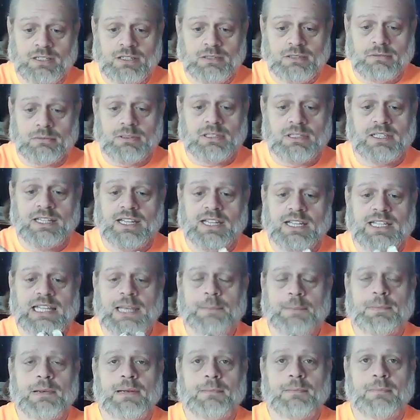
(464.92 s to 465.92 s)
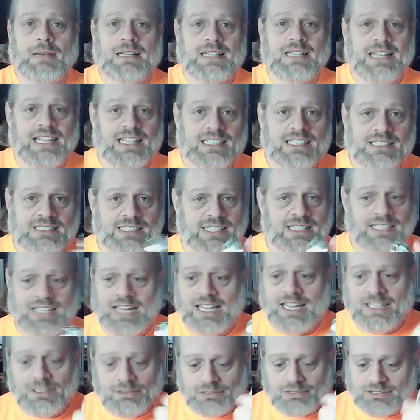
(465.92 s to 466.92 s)
Really, I keep it at my desk and
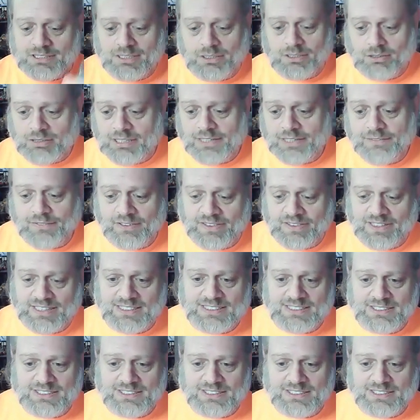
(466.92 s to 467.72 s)
I use it on everything.